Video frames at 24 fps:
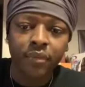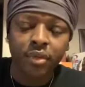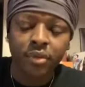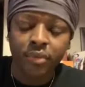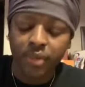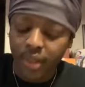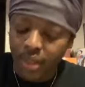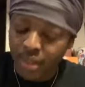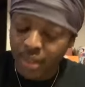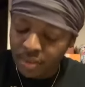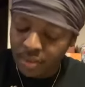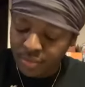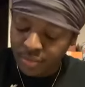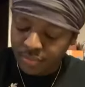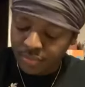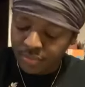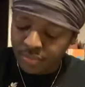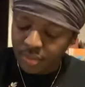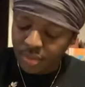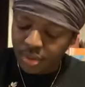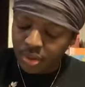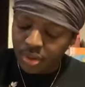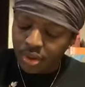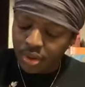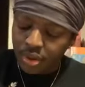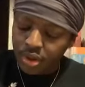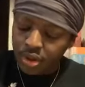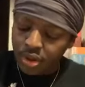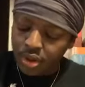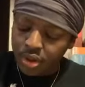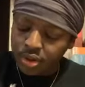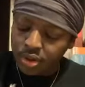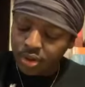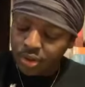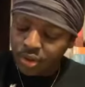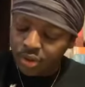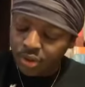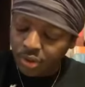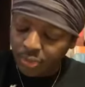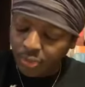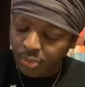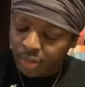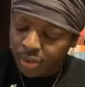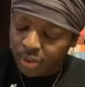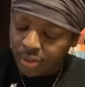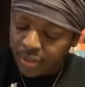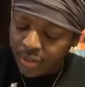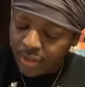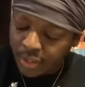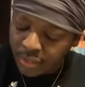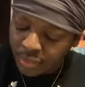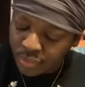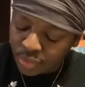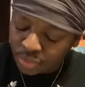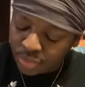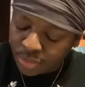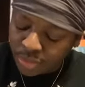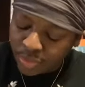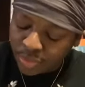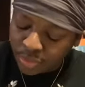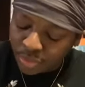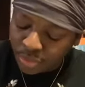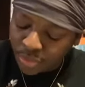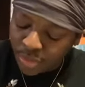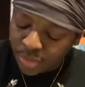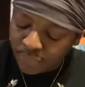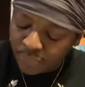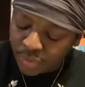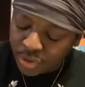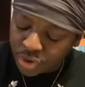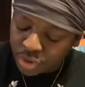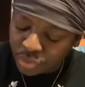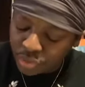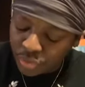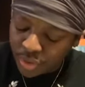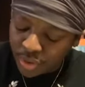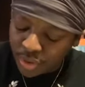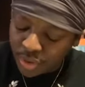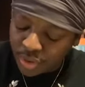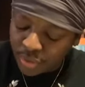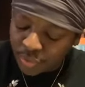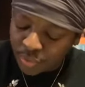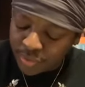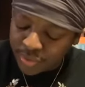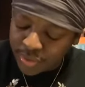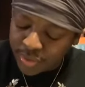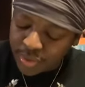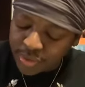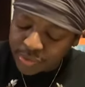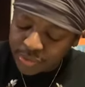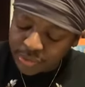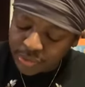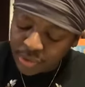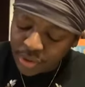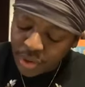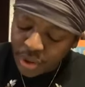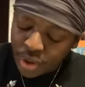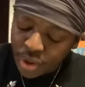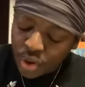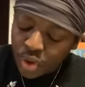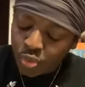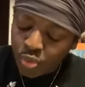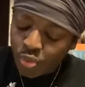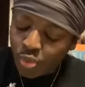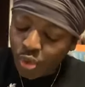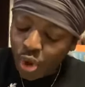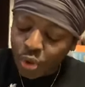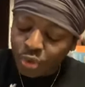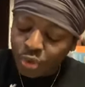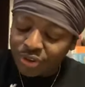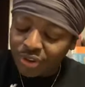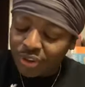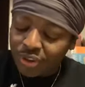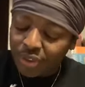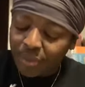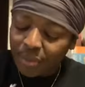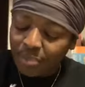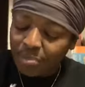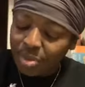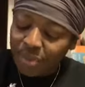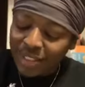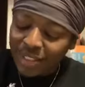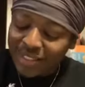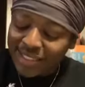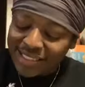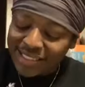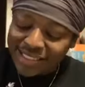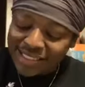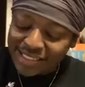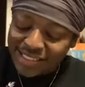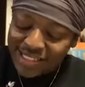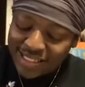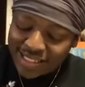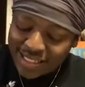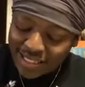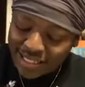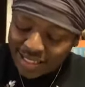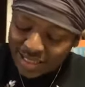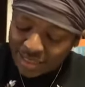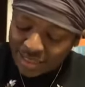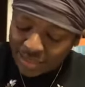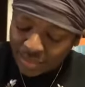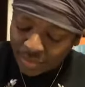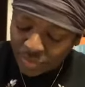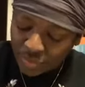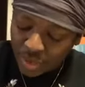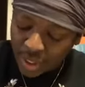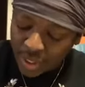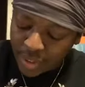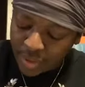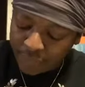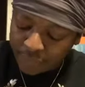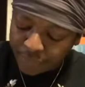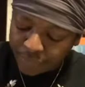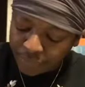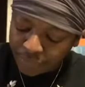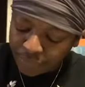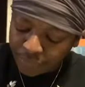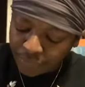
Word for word: Right? So this is the book of Nahum, chapter 3 and verse 1, and it reads, Woe to the bloody city, right?